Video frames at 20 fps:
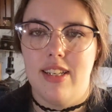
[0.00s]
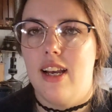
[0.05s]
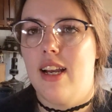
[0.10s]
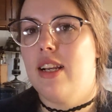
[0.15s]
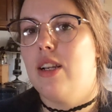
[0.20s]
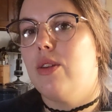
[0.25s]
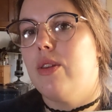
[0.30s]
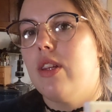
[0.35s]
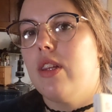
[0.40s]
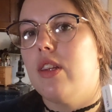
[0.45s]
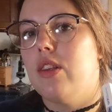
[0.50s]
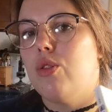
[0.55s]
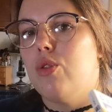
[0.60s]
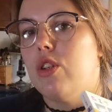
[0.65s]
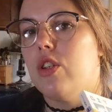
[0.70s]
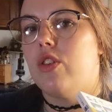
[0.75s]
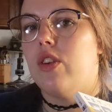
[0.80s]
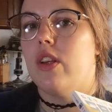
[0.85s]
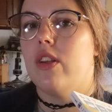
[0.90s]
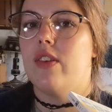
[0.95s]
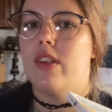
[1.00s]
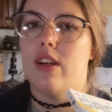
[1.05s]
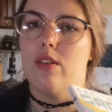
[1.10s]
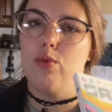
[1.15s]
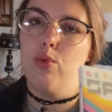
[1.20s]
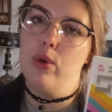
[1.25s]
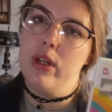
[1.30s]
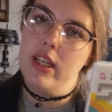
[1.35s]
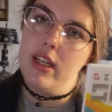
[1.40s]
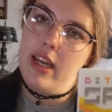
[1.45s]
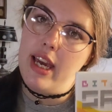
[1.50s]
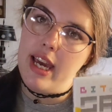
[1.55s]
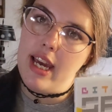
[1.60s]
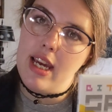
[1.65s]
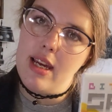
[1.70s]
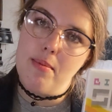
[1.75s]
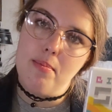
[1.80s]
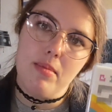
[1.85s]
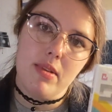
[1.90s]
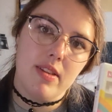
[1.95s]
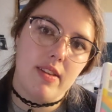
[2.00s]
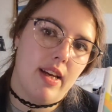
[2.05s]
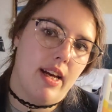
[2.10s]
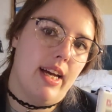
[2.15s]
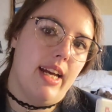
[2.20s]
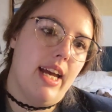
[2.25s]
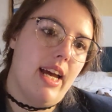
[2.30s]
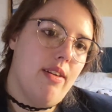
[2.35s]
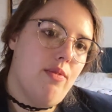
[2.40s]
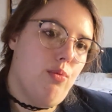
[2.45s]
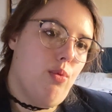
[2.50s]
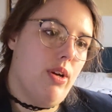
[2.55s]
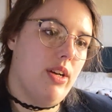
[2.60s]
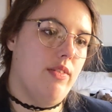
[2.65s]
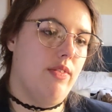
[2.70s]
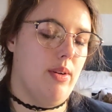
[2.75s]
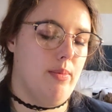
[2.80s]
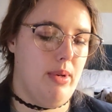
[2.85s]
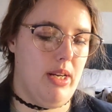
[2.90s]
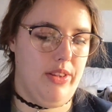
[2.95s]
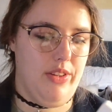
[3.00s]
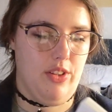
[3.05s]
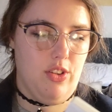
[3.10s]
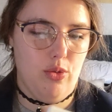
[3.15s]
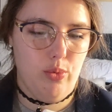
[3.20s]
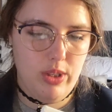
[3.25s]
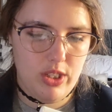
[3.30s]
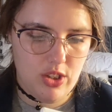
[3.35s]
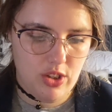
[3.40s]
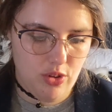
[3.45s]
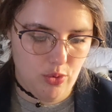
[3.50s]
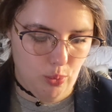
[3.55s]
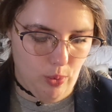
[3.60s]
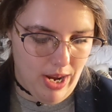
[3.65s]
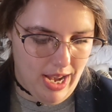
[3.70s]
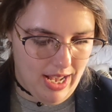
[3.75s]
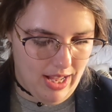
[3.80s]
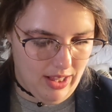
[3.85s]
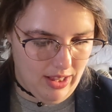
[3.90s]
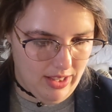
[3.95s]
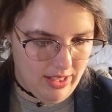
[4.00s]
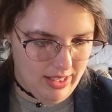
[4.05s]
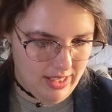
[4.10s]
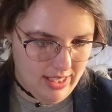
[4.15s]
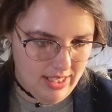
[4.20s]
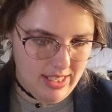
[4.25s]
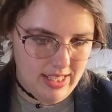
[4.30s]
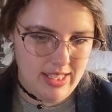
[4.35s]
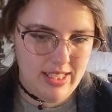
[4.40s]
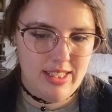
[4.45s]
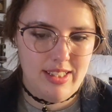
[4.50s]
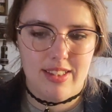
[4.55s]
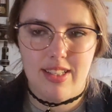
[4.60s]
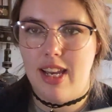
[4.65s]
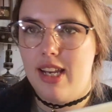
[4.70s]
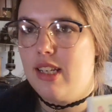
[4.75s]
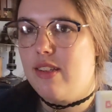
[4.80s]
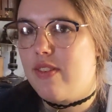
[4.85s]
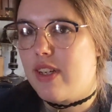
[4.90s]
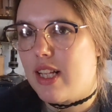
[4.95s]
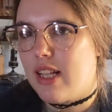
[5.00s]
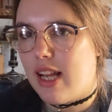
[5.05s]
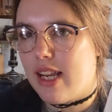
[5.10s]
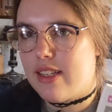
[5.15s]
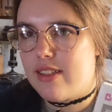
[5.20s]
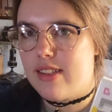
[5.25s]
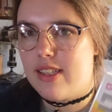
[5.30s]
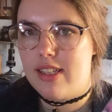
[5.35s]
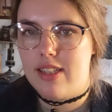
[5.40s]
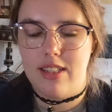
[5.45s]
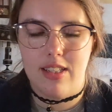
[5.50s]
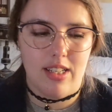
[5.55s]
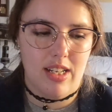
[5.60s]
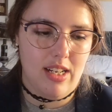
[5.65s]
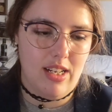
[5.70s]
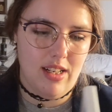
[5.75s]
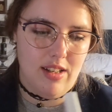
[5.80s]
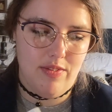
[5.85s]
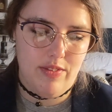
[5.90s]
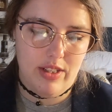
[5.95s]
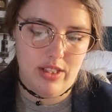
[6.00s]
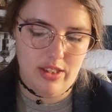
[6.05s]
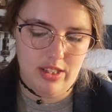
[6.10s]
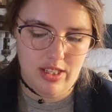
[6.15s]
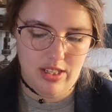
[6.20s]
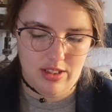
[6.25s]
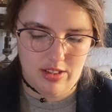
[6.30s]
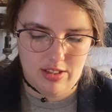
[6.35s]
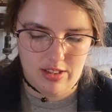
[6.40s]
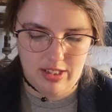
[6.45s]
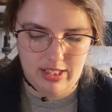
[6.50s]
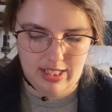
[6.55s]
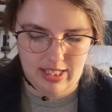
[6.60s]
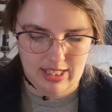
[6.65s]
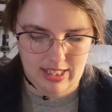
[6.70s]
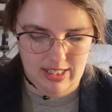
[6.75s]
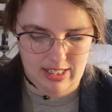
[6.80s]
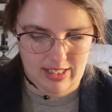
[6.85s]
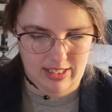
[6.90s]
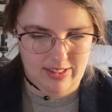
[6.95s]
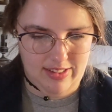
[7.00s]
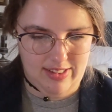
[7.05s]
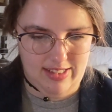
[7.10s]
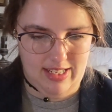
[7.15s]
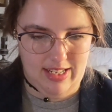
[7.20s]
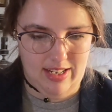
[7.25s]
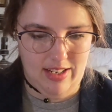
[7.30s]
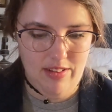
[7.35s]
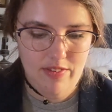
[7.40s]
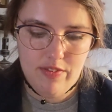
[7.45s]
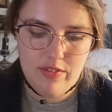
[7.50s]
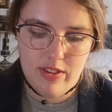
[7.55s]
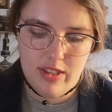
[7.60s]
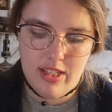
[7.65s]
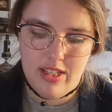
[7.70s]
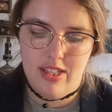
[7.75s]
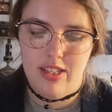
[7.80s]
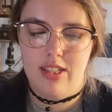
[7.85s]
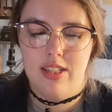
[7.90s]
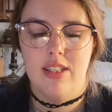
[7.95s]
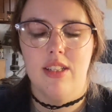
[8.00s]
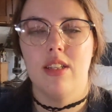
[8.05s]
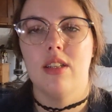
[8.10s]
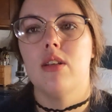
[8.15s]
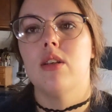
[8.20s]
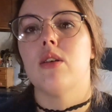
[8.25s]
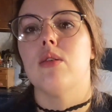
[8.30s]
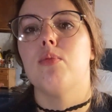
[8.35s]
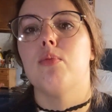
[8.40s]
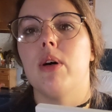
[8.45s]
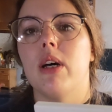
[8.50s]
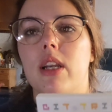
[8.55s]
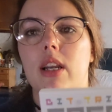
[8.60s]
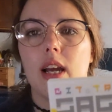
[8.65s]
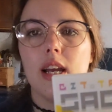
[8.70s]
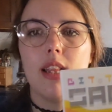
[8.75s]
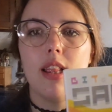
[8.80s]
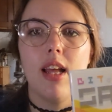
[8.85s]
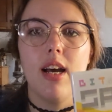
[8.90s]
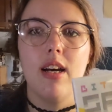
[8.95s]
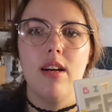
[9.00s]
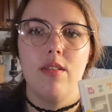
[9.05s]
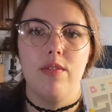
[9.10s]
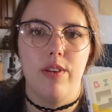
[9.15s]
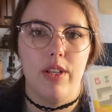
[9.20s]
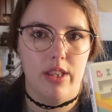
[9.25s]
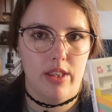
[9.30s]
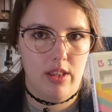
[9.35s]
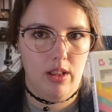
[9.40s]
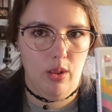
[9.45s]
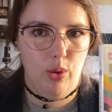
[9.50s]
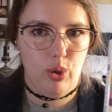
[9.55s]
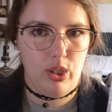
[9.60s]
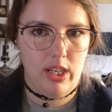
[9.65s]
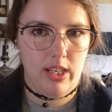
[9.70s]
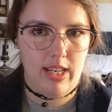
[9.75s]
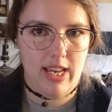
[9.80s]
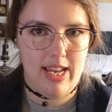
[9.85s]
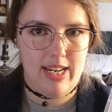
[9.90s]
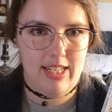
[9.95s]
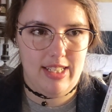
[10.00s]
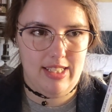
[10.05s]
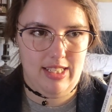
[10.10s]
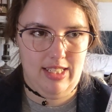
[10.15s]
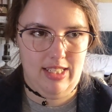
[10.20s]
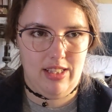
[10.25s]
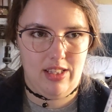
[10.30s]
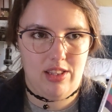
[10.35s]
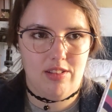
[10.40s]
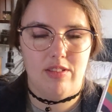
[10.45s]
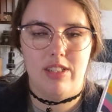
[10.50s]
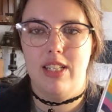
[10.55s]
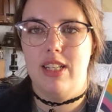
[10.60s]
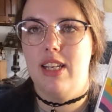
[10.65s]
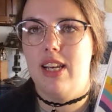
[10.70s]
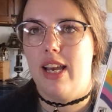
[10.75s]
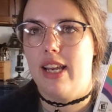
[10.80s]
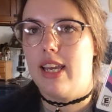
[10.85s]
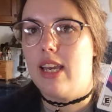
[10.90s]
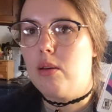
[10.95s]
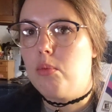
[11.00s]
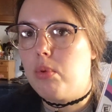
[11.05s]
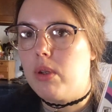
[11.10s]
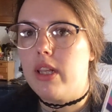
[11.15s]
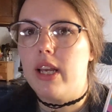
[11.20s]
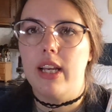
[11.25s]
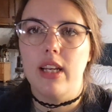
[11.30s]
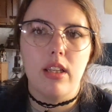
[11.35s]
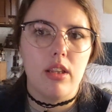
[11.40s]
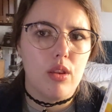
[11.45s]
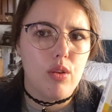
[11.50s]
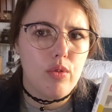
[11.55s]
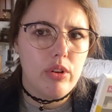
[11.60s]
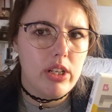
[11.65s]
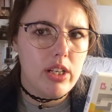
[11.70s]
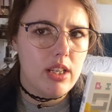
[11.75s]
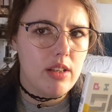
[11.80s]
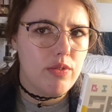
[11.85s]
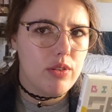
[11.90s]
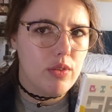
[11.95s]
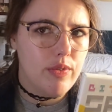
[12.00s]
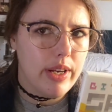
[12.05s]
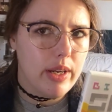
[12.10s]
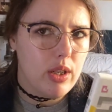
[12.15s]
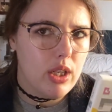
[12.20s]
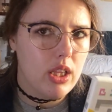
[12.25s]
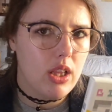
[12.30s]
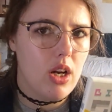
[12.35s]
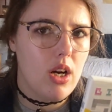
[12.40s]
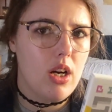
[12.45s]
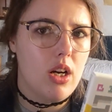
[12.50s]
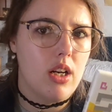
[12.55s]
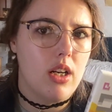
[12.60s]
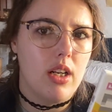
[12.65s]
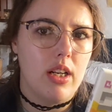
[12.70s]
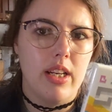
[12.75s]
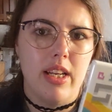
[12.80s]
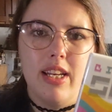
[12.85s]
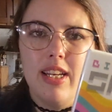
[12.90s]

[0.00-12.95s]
I know that this was a set of Wii games. I have one of them on the Switch as well. Kind of a classic of the early indie stuff. But I love looking at it in 3D. I can't play it in 3D for very long.